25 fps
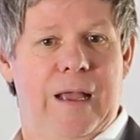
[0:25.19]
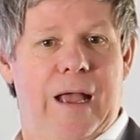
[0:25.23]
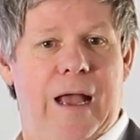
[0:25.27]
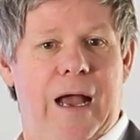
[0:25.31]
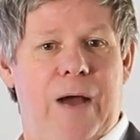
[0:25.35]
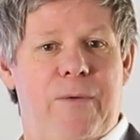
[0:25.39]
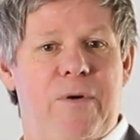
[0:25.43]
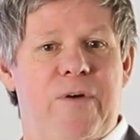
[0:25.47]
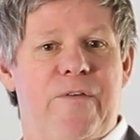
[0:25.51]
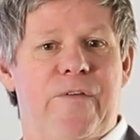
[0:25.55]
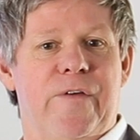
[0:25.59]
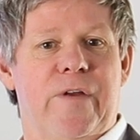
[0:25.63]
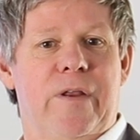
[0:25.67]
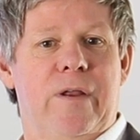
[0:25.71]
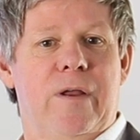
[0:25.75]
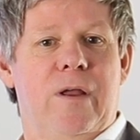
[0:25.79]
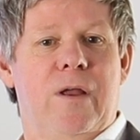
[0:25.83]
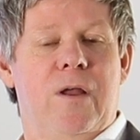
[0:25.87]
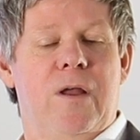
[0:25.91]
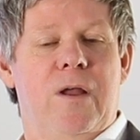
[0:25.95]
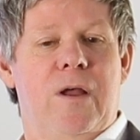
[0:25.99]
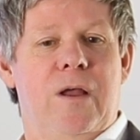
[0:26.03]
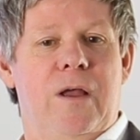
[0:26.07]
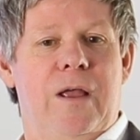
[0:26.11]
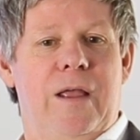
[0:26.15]
However,
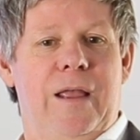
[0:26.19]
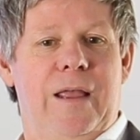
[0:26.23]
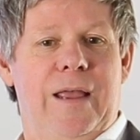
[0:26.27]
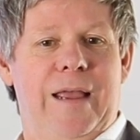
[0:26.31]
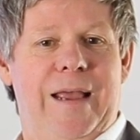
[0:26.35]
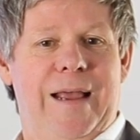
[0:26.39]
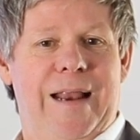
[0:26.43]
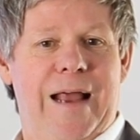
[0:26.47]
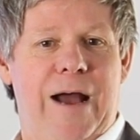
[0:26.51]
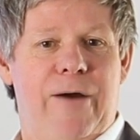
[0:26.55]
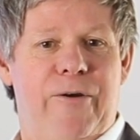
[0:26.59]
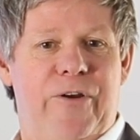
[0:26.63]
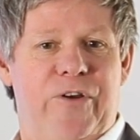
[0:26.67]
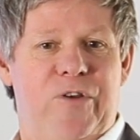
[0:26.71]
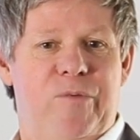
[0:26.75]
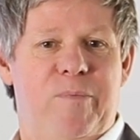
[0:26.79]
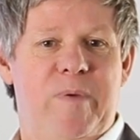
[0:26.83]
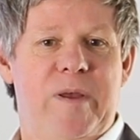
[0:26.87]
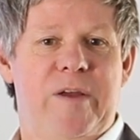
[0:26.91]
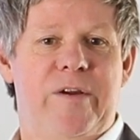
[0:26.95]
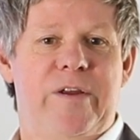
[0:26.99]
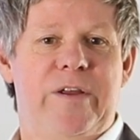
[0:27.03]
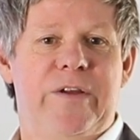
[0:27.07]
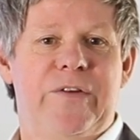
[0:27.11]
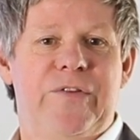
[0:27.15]
in our
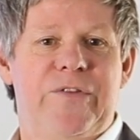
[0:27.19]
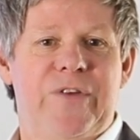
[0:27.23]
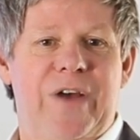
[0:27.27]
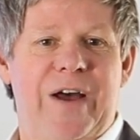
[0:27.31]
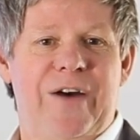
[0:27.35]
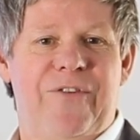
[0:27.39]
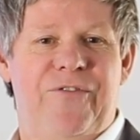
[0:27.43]
experience,